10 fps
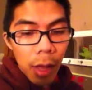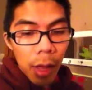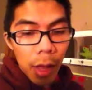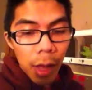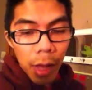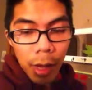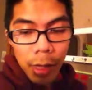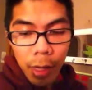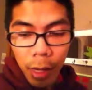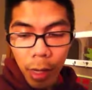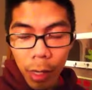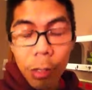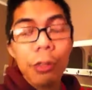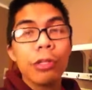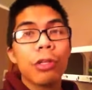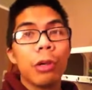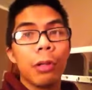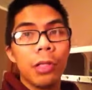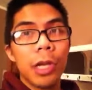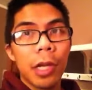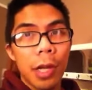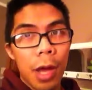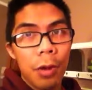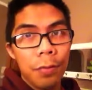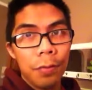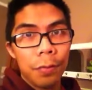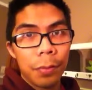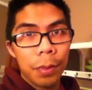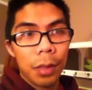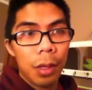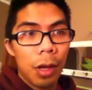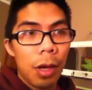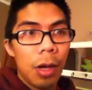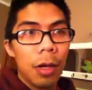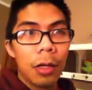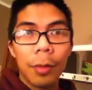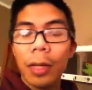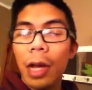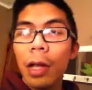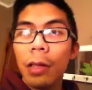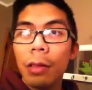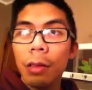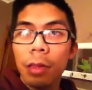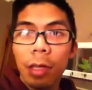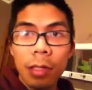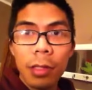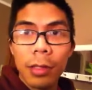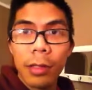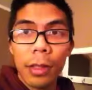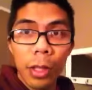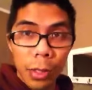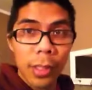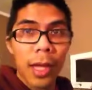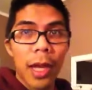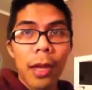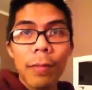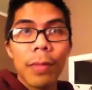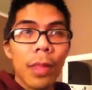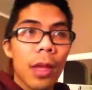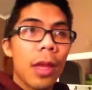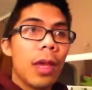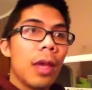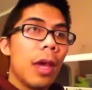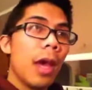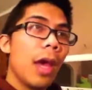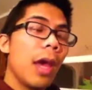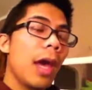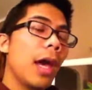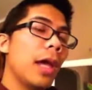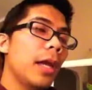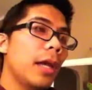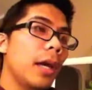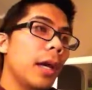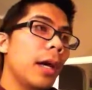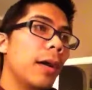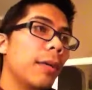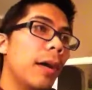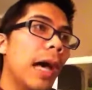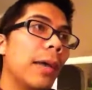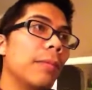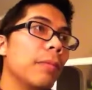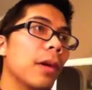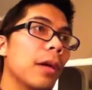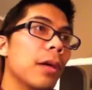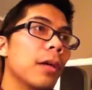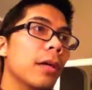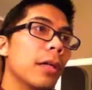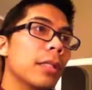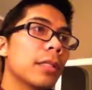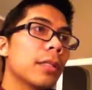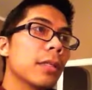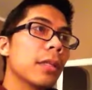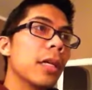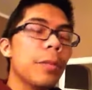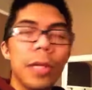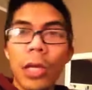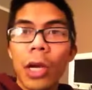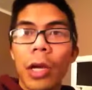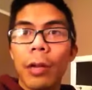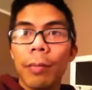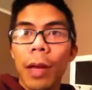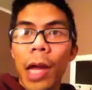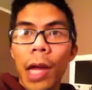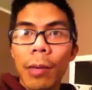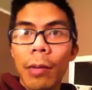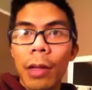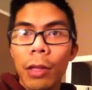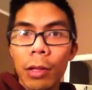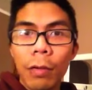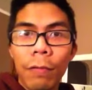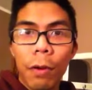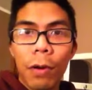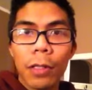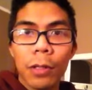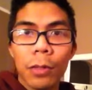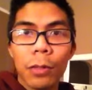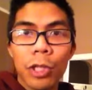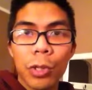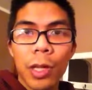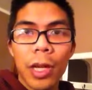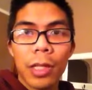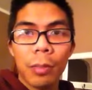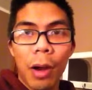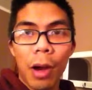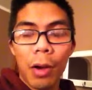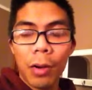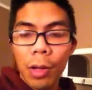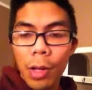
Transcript: And uh, you should totally check it out. Uh, coming out this Thursday. And uh, I'm, it's going to be good. I'm looking forward to shooting it tomorrow.